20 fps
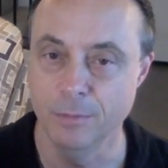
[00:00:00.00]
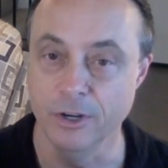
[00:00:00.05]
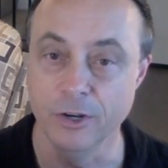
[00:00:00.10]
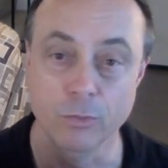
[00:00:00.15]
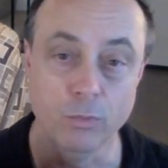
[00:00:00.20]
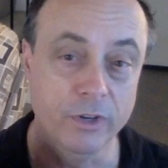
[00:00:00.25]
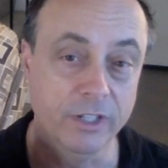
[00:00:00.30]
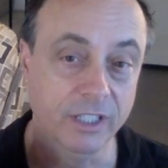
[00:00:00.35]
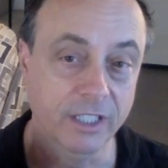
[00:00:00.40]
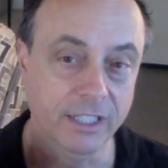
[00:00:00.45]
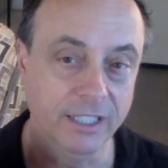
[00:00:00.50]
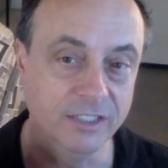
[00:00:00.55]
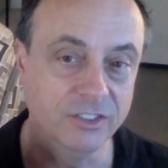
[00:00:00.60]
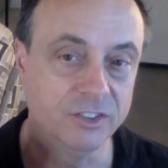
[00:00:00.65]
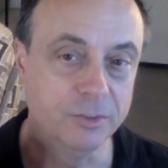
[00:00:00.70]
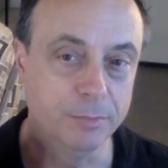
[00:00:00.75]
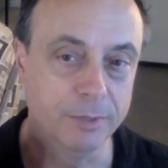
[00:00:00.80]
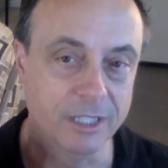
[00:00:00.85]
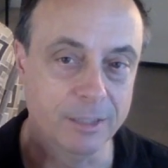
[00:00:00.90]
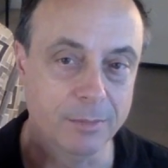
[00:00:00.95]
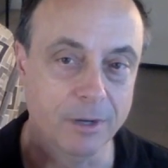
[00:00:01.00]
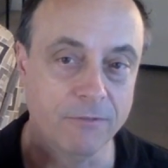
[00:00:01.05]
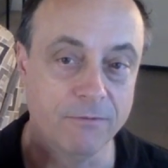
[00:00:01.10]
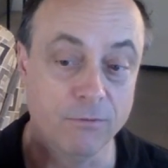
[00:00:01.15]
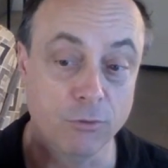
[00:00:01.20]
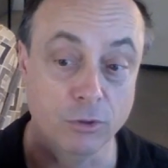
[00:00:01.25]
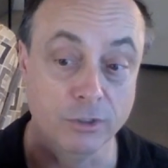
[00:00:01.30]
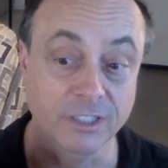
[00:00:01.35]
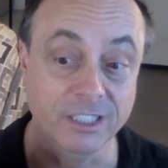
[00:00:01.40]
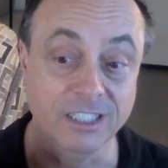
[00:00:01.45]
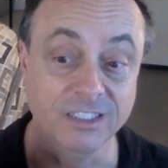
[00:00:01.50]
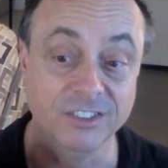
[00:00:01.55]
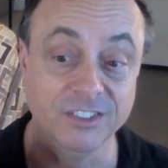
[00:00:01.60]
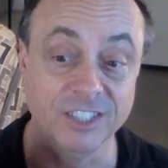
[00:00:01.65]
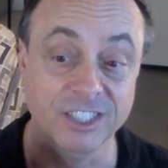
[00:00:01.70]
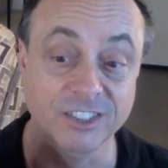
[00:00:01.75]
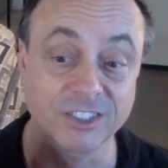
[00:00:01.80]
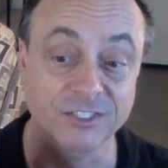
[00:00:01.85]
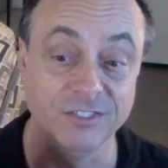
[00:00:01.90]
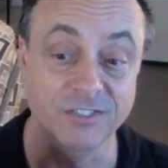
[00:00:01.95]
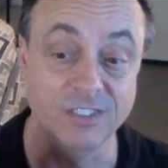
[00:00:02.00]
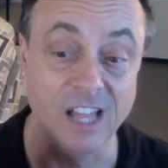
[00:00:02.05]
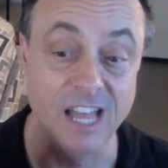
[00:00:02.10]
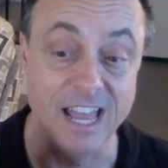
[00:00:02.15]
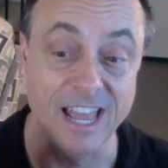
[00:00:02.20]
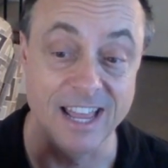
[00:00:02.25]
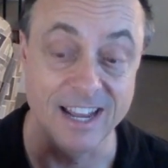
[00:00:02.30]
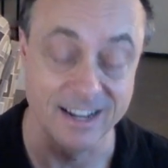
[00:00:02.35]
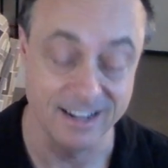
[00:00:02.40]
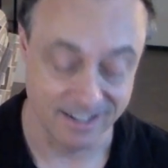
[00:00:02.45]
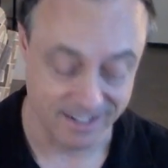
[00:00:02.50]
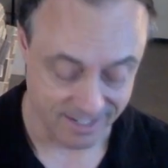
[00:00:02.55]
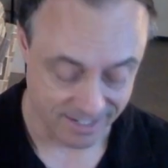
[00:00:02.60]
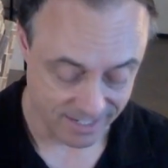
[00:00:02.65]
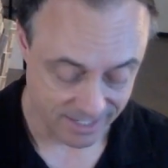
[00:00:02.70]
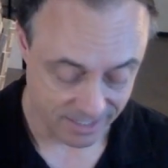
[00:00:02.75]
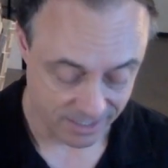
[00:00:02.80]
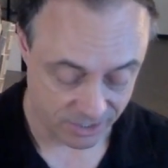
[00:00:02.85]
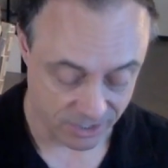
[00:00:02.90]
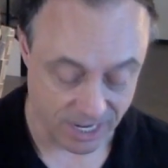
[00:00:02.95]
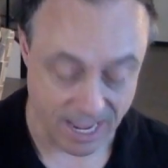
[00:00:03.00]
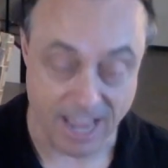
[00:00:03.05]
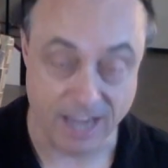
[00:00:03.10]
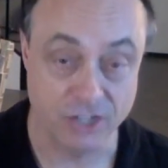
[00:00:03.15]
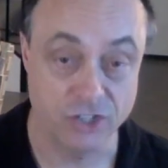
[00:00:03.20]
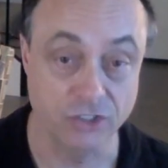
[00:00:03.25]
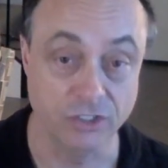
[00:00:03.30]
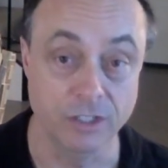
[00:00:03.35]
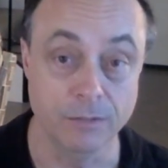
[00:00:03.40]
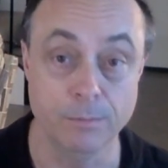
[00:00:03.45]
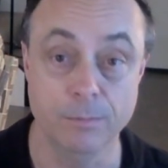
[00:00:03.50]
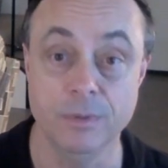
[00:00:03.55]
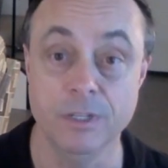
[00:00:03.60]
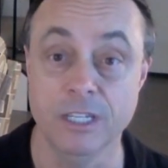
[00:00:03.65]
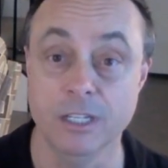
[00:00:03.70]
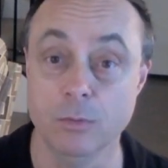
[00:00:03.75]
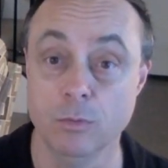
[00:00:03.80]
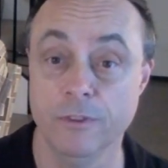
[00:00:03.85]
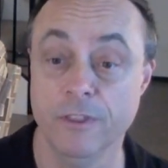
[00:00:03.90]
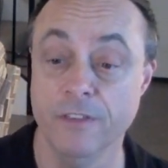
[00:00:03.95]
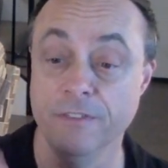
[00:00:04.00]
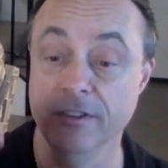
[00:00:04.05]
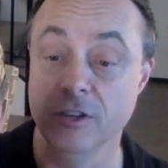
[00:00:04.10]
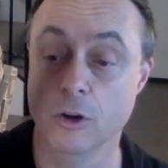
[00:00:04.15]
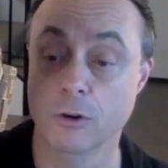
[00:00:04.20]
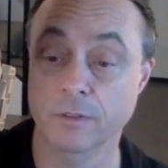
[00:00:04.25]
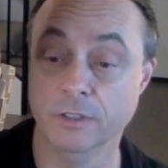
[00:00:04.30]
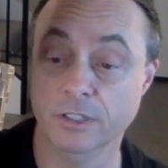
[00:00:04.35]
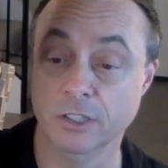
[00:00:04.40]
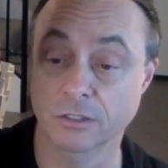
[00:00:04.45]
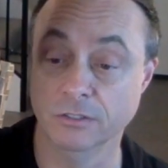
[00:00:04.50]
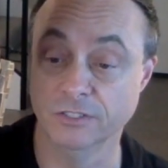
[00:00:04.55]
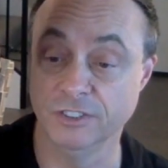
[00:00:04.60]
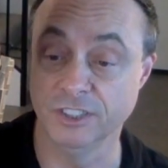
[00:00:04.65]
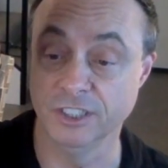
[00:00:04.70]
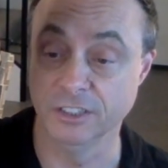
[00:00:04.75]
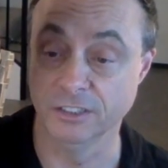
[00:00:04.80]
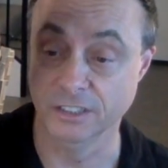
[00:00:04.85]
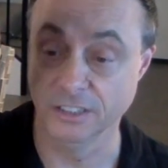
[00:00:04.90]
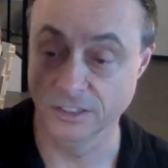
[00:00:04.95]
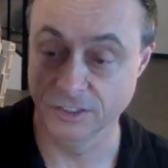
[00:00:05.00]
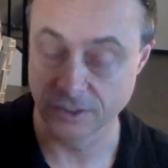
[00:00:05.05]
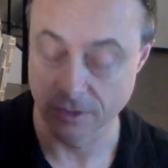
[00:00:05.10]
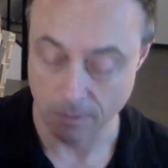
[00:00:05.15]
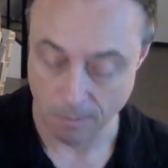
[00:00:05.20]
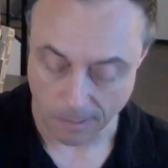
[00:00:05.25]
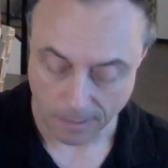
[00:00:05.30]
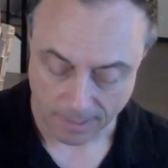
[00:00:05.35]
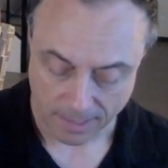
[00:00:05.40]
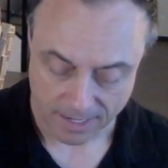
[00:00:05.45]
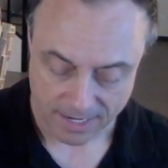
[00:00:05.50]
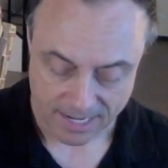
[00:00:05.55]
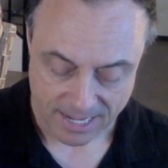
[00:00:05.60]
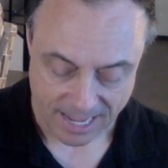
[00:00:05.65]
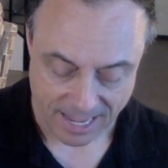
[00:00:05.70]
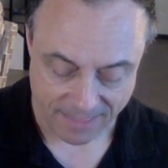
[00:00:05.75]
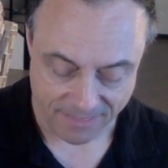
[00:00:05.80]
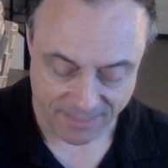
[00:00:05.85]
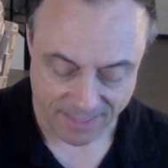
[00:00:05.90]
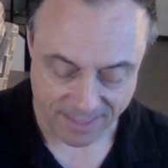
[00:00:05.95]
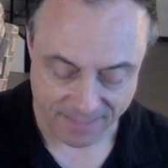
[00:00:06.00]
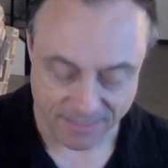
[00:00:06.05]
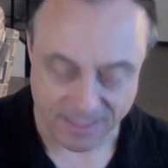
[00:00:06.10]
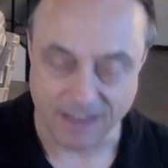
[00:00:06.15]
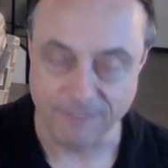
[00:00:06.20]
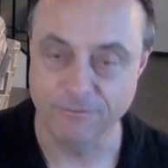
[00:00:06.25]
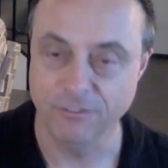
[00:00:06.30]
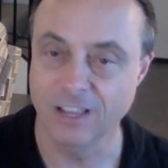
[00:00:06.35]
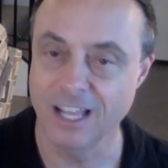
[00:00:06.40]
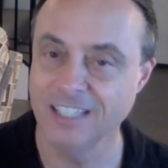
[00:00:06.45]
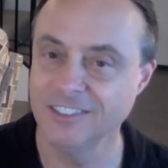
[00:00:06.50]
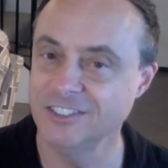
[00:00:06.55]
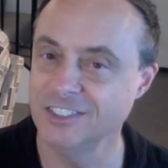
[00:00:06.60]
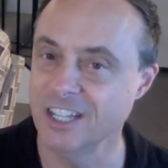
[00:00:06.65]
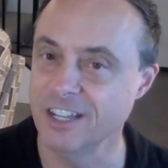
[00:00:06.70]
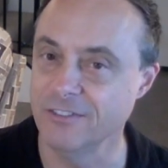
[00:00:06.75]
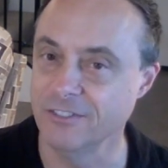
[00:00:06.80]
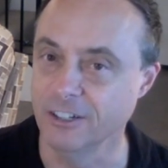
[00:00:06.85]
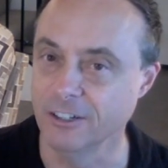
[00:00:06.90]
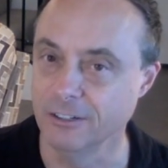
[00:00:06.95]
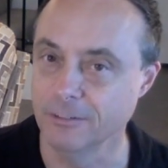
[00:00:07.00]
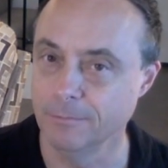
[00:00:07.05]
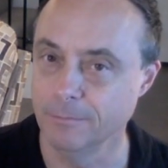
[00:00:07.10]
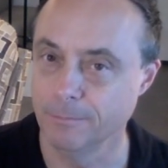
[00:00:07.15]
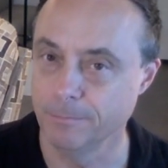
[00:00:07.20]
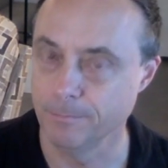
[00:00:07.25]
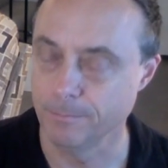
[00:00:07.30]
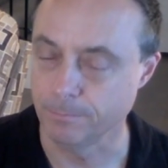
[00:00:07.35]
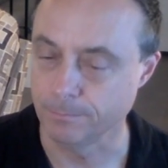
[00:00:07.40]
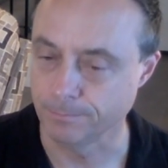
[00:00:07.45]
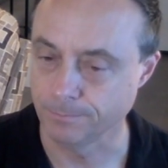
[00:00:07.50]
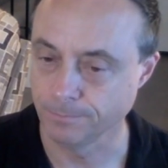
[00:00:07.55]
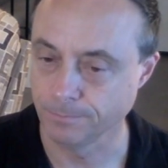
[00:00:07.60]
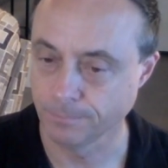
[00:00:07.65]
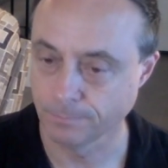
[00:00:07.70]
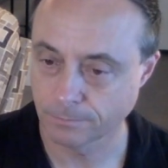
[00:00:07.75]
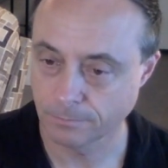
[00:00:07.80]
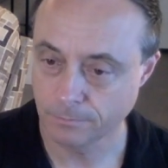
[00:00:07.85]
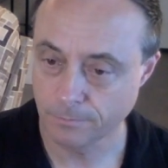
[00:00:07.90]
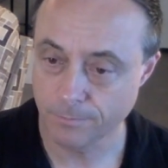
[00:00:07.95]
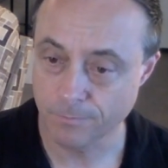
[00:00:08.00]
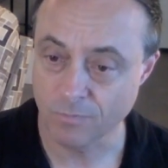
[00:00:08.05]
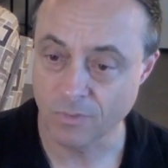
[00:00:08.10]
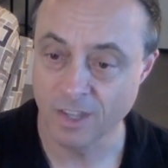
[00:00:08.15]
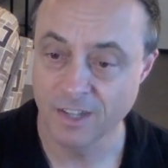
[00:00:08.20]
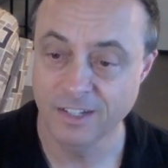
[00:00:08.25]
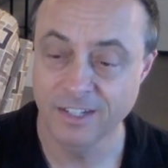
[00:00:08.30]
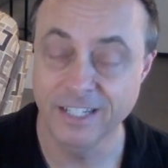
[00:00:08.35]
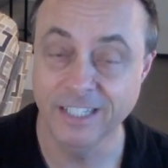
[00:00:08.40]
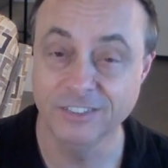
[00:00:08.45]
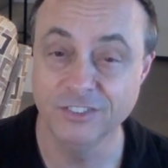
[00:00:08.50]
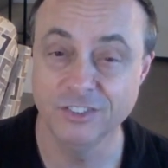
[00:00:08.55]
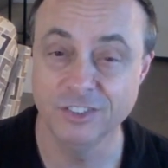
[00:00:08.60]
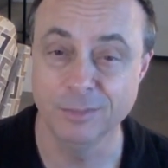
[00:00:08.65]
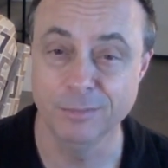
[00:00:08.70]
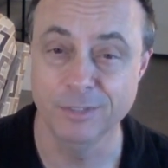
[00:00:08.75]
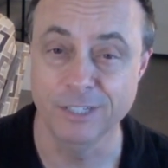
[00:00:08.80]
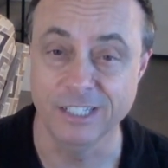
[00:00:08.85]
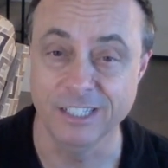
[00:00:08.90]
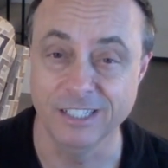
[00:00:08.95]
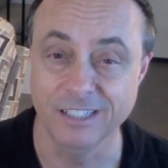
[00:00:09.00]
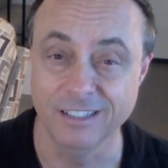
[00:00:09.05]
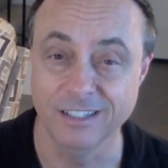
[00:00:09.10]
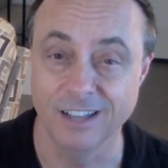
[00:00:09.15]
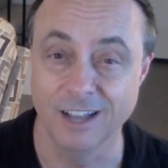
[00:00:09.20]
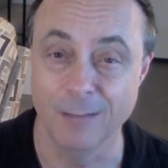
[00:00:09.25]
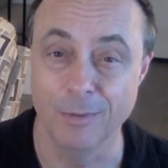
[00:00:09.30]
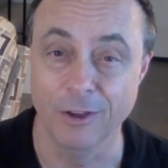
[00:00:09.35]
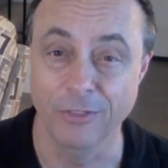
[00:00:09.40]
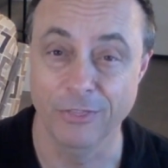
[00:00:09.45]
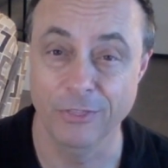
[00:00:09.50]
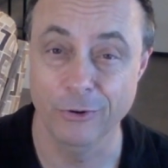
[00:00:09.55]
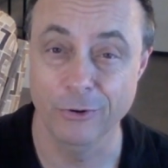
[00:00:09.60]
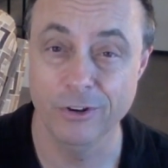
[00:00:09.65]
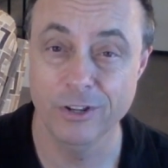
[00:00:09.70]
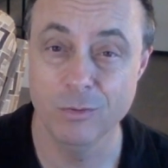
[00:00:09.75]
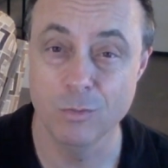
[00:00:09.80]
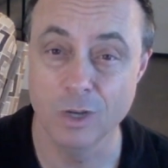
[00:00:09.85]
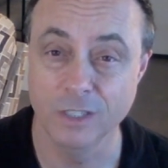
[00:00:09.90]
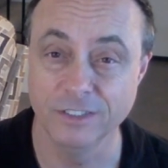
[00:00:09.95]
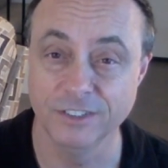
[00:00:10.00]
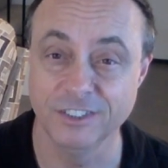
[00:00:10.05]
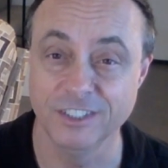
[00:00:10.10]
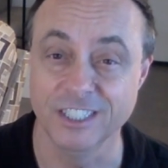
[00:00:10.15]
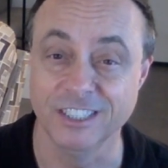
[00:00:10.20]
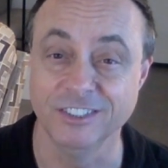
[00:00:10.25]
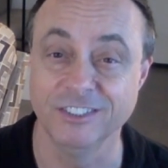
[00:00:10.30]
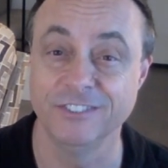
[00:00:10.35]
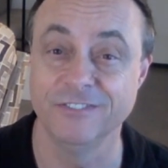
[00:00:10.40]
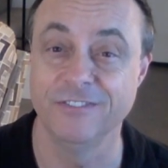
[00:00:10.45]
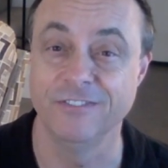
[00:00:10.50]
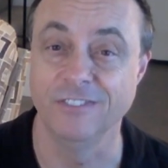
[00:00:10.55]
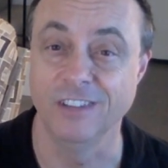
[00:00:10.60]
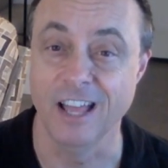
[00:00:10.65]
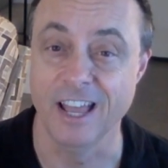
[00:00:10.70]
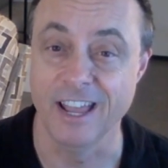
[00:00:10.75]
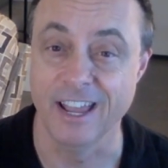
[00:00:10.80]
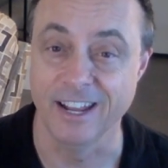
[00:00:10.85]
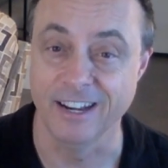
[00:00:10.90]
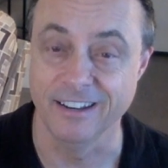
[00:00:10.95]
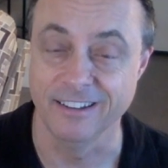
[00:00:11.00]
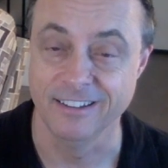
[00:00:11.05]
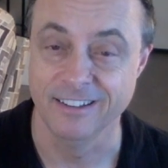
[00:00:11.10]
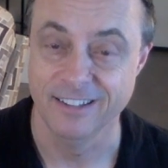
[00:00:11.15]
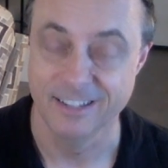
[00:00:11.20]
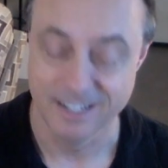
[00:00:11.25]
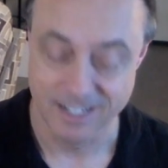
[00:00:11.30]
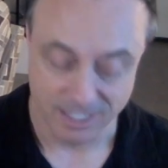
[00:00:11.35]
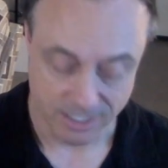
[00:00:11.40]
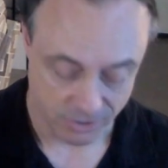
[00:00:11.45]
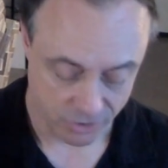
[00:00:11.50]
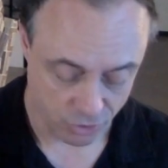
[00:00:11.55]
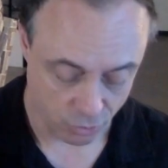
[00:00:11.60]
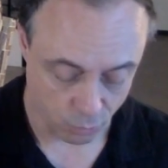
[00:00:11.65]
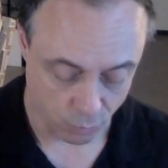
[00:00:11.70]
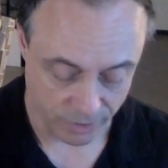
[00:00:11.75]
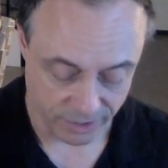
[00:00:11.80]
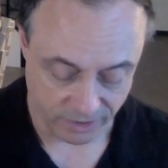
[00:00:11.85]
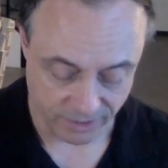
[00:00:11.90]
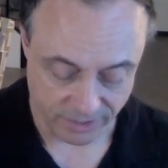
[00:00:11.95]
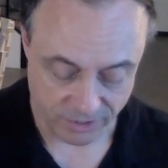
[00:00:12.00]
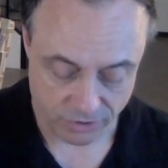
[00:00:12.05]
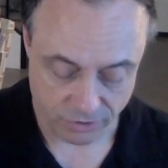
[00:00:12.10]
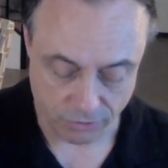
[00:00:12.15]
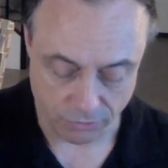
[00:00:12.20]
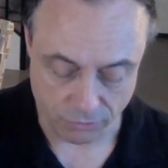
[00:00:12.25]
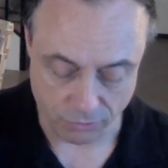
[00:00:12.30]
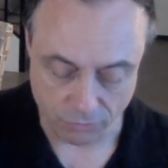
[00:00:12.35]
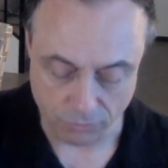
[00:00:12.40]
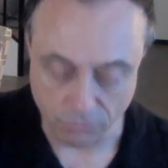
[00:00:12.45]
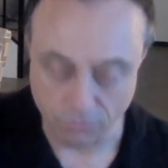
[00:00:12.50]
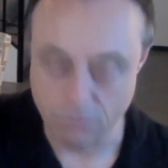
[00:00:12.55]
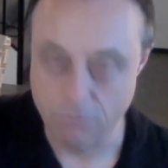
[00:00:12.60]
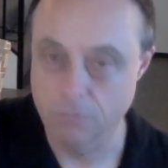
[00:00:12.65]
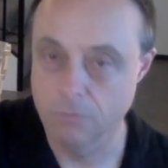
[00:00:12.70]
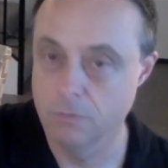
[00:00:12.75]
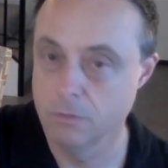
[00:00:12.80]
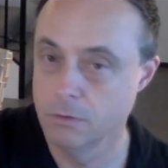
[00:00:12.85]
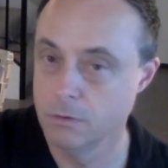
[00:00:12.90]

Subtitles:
But it really needs to be about 14 cents flat to actually be within the overtone series. And then that flat 7 needs to be about 31 cents flat to really tune